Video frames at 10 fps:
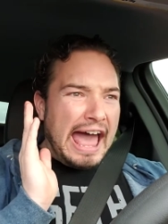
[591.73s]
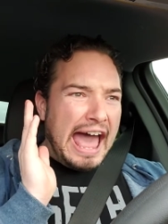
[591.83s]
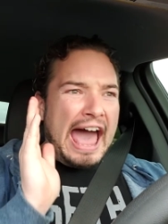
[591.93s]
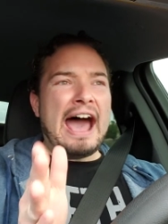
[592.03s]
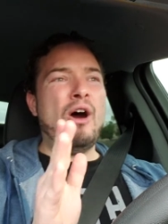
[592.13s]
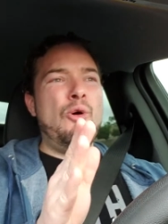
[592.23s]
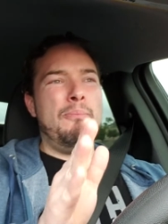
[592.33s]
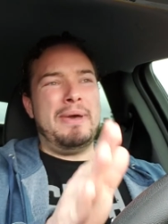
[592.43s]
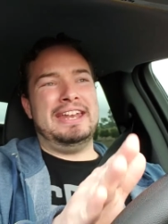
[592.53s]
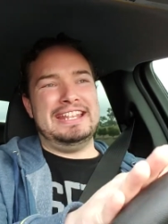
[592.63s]
How
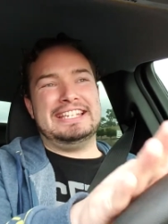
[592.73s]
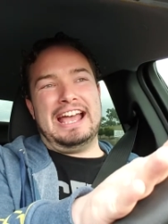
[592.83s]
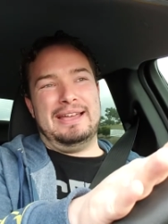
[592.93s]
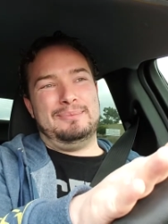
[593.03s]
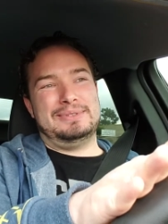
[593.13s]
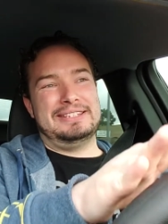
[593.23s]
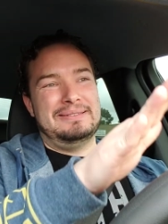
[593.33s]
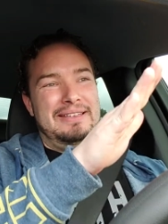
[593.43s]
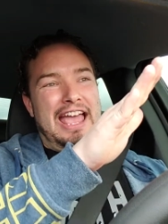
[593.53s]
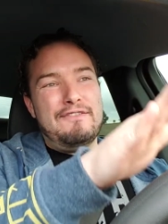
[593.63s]
many times
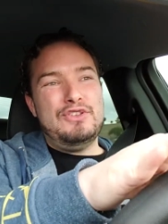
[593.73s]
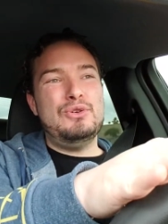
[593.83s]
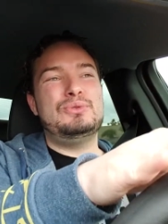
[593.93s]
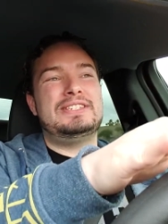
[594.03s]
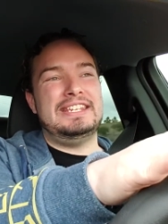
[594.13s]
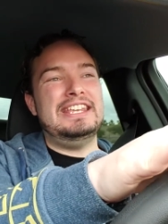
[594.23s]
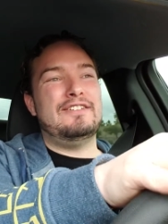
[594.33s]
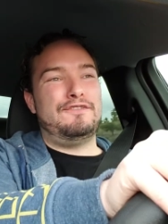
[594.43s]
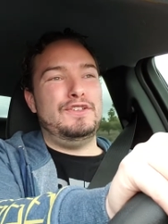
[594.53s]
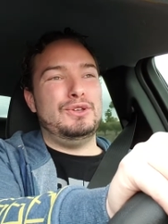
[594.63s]
have you seen
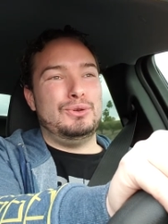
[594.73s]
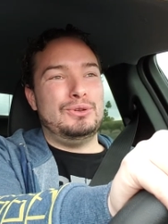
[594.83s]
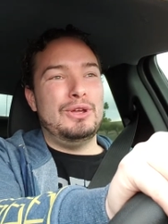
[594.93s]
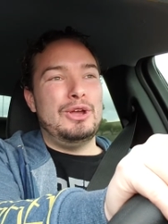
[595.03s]
a feud